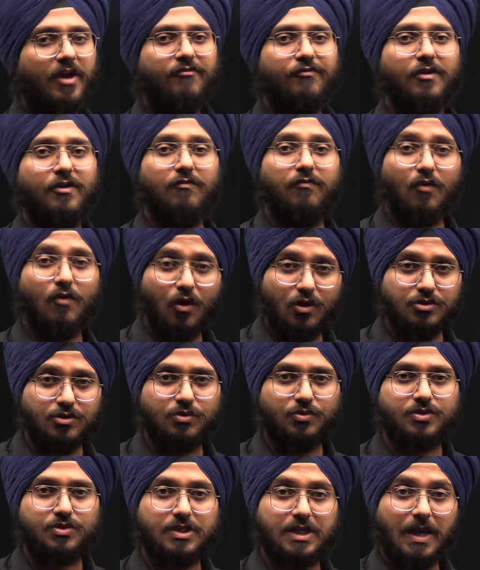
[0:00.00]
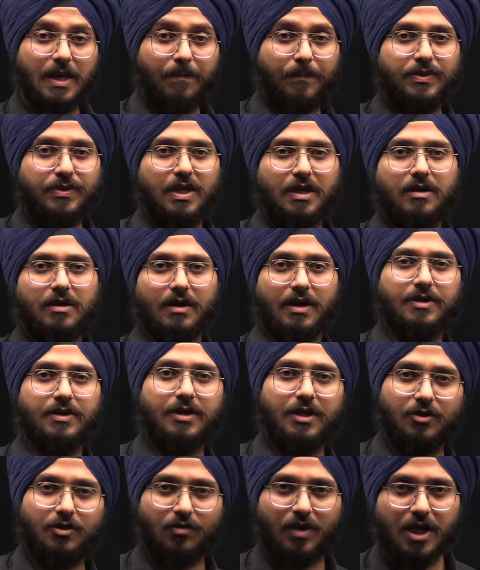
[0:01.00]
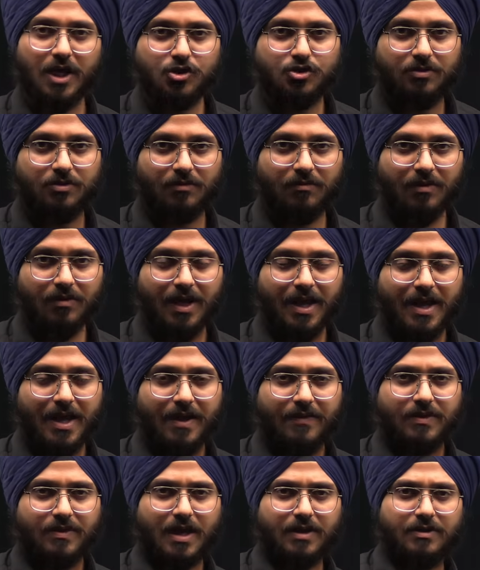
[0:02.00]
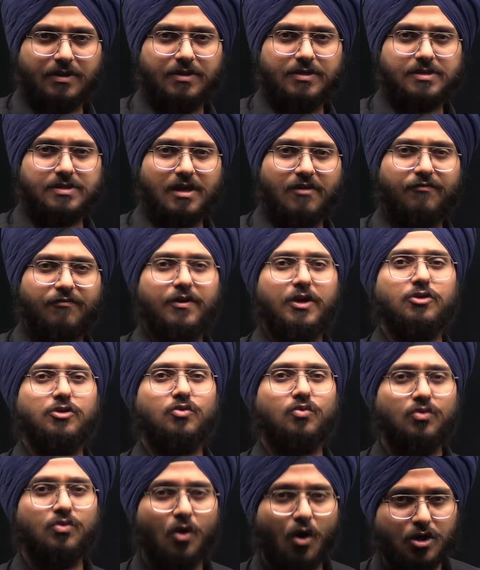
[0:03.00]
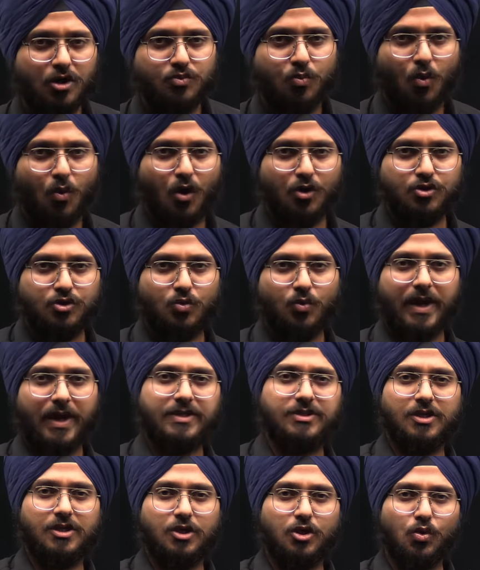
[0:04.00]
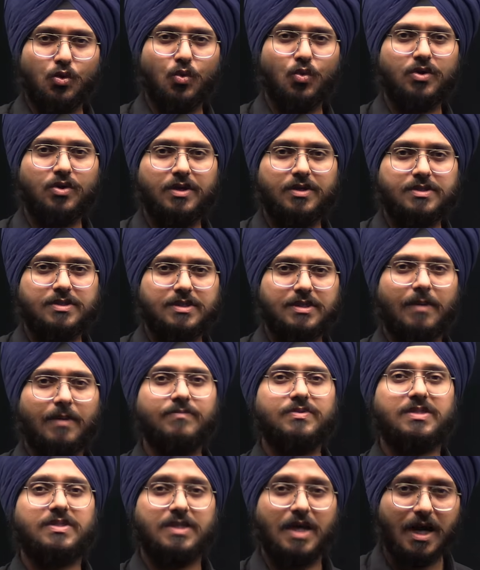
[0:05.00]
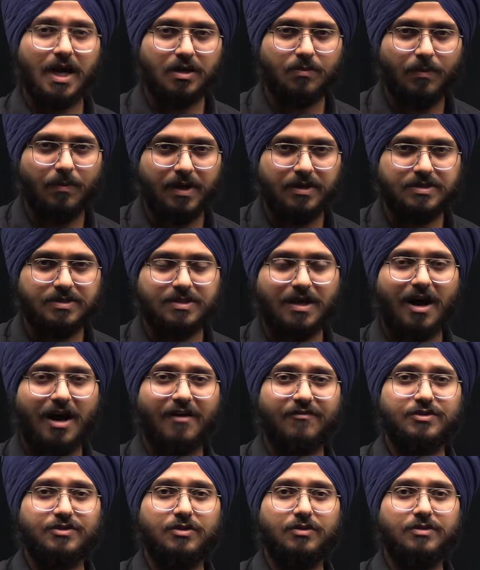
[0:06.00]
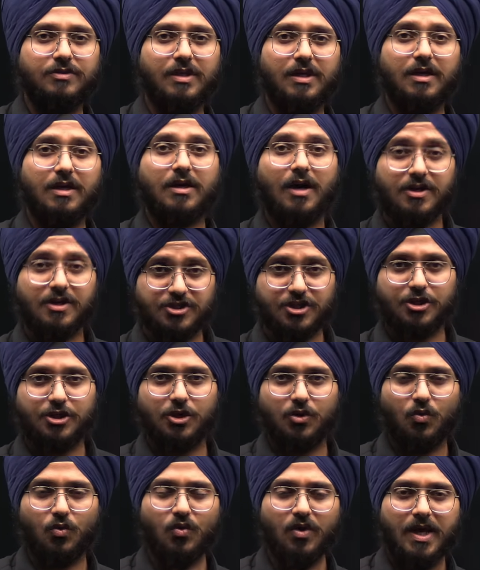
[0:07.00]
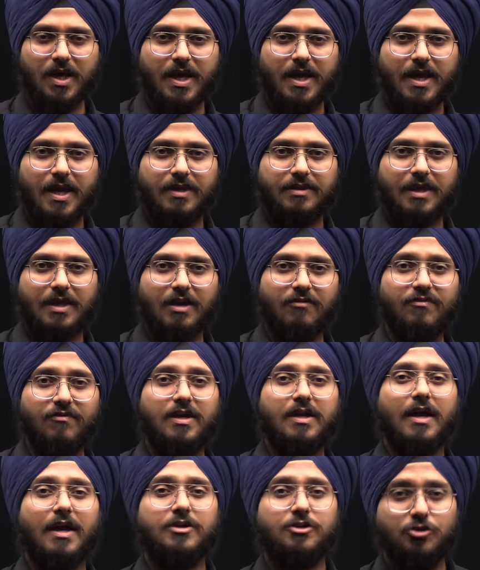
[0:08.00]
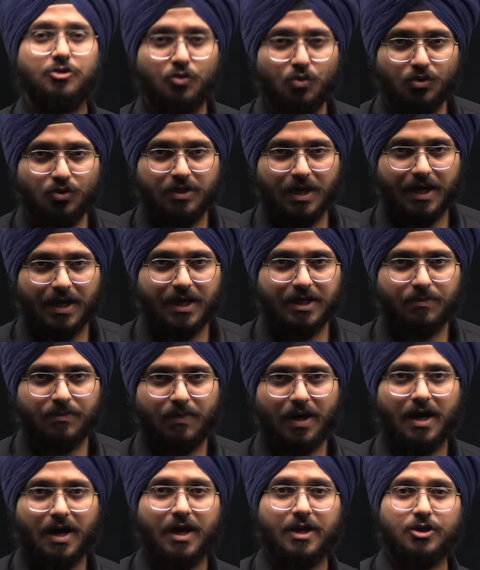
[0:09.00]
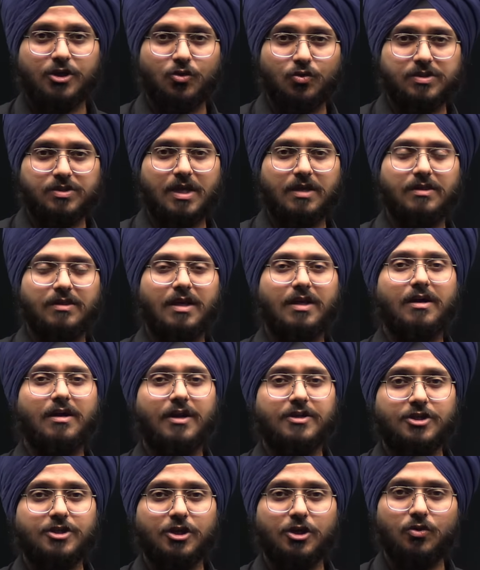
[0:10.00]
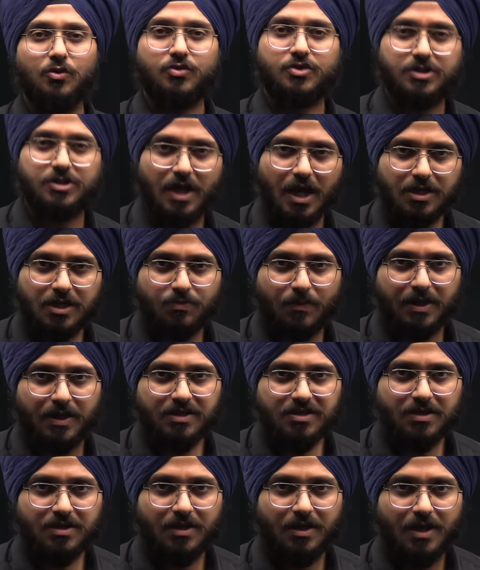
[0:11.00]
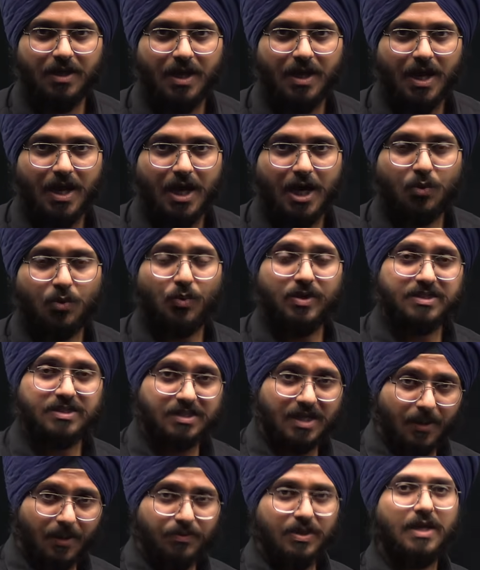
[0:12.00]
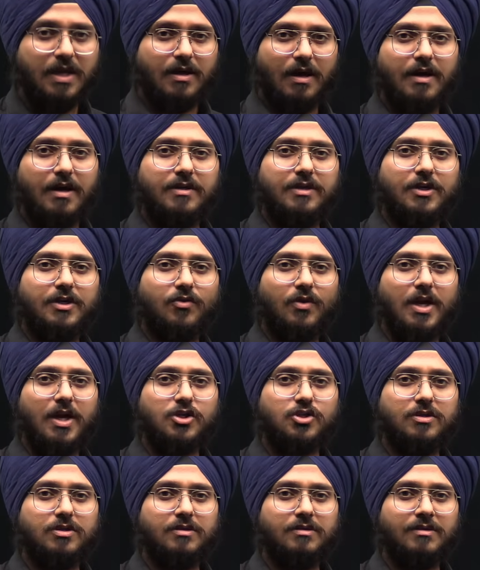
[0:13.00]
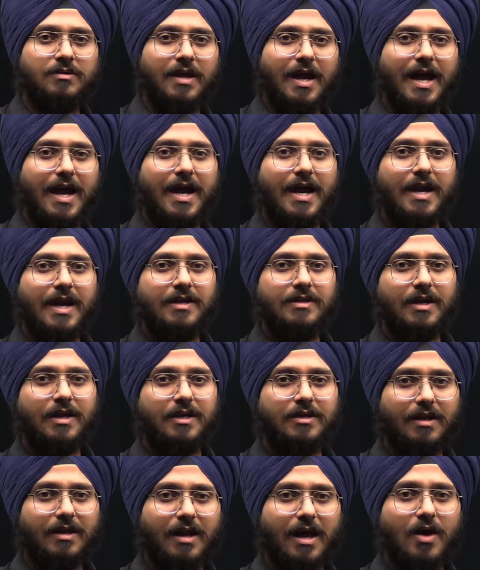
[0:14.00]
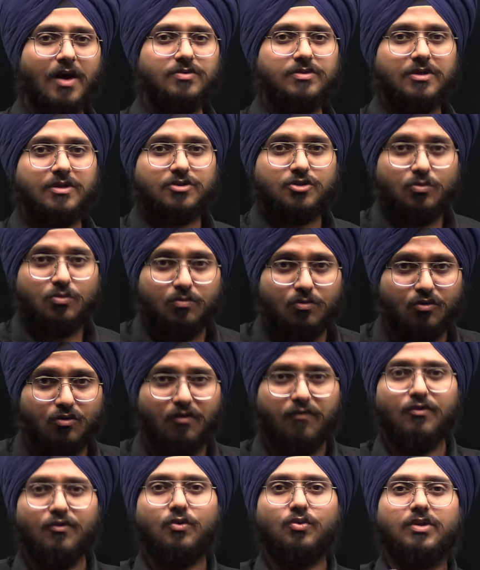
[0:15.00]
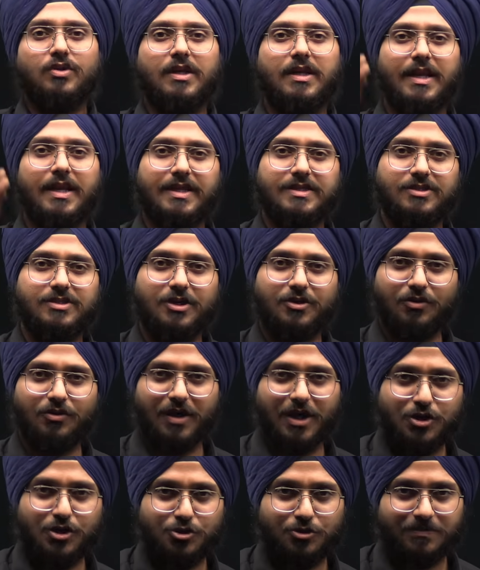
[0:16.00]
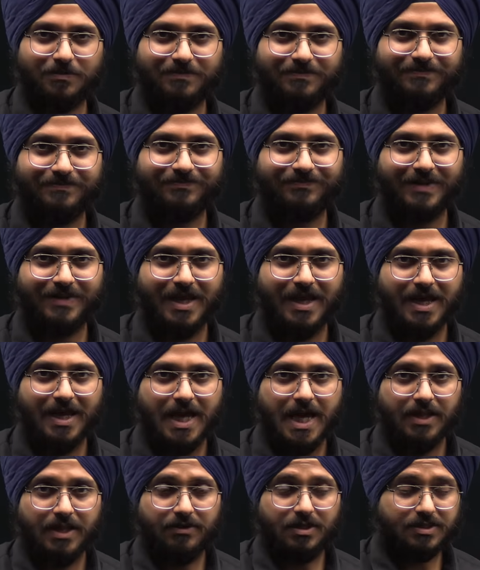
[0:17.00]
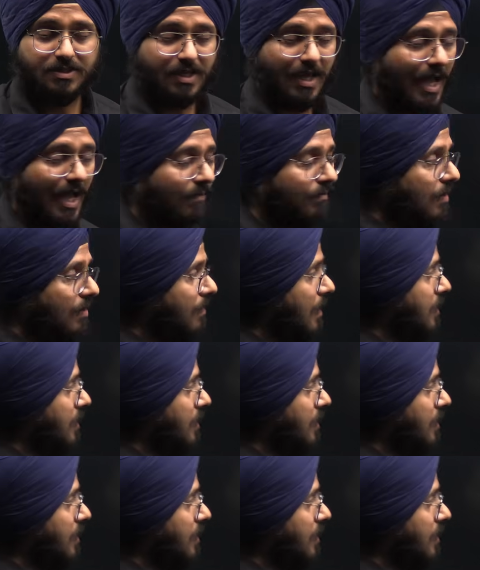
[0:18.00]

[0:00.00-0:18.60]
if we want to skip the current iteration, that is, if we do not want to execute some statements after the continue, then we can do that by using the continue statement. It will skip the current iteration and it allows us to move to the next iteration. This can be